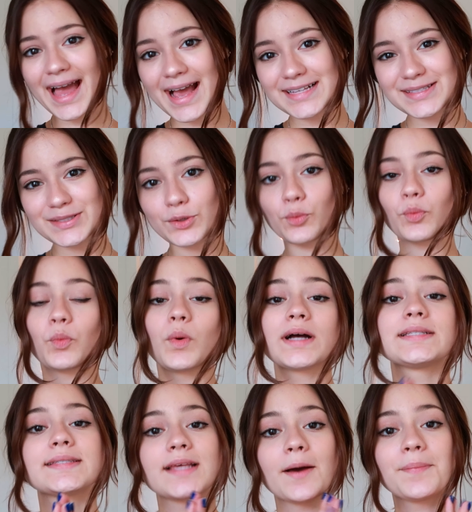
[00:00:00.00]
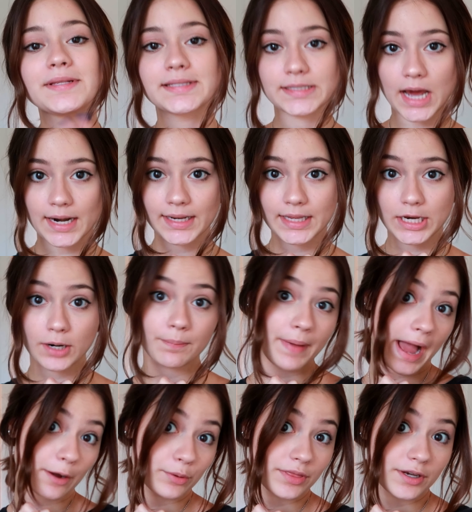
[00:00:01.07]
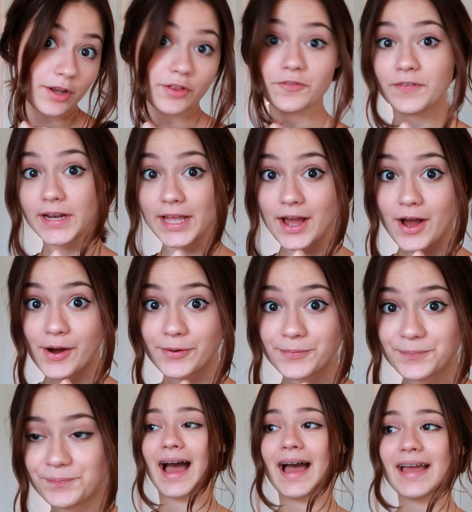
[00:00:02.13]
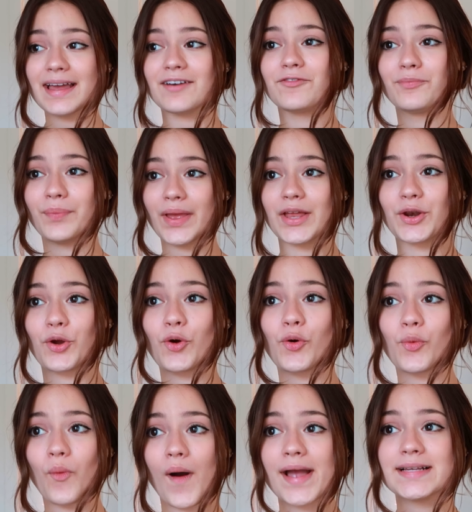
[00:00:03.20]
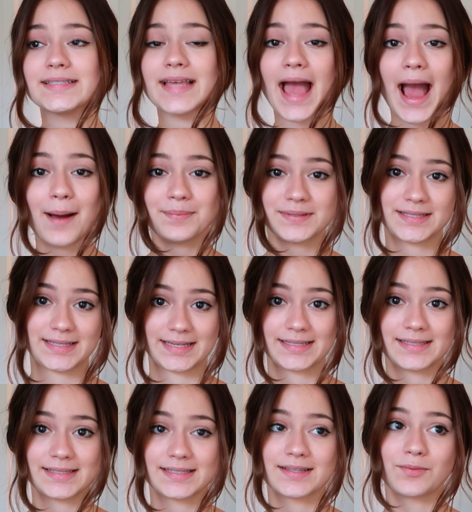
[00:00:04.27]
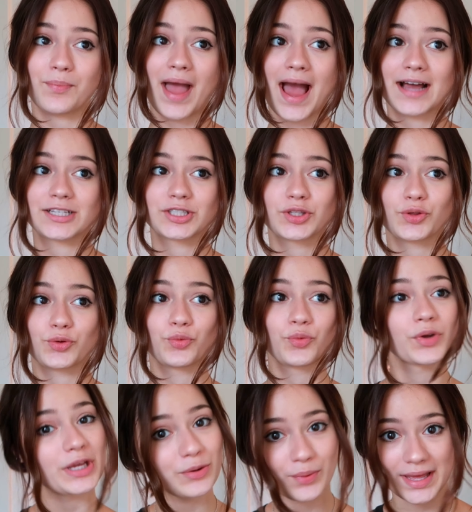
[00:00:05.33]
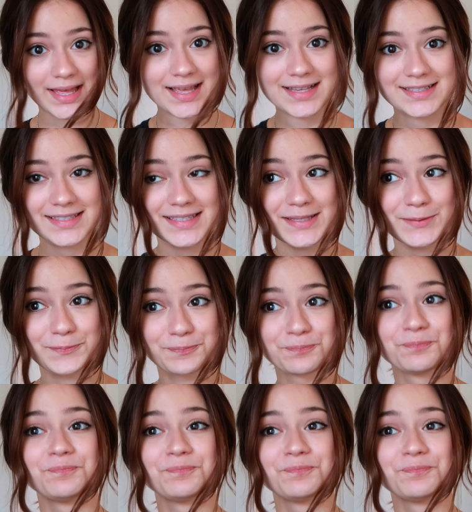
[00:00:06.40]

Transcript: guys, what's up? It's Nadi here, back with another video. I have been quite absent in the past 3 weeks.